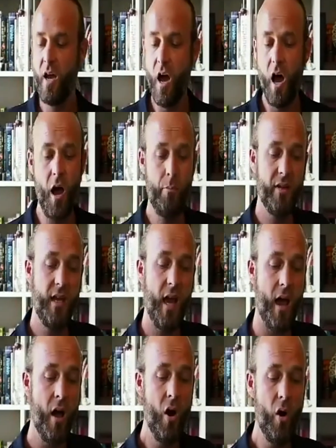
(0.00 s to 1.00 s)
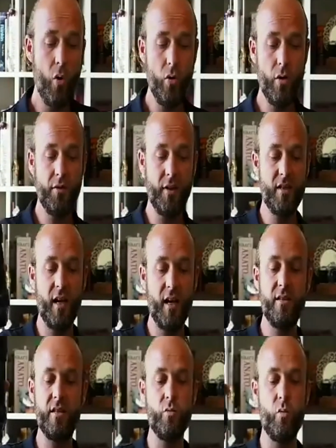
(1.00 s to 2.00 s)
Uh, but yeah, all of these
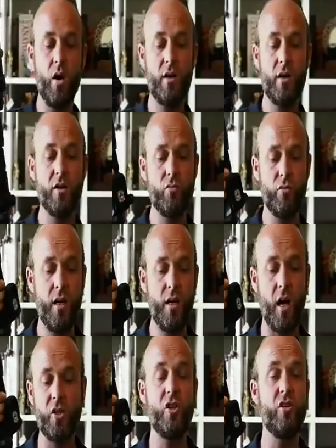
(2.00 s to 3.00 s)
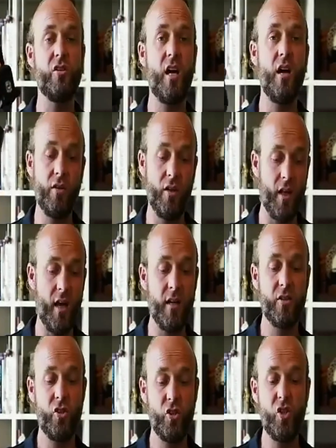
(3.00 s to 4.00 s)
lenses work as really, I shouldn't tell you that
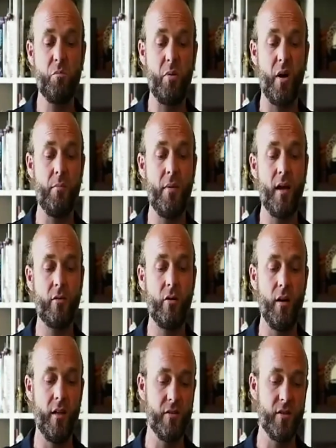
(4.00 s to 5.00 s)
because you should buy macro lenses,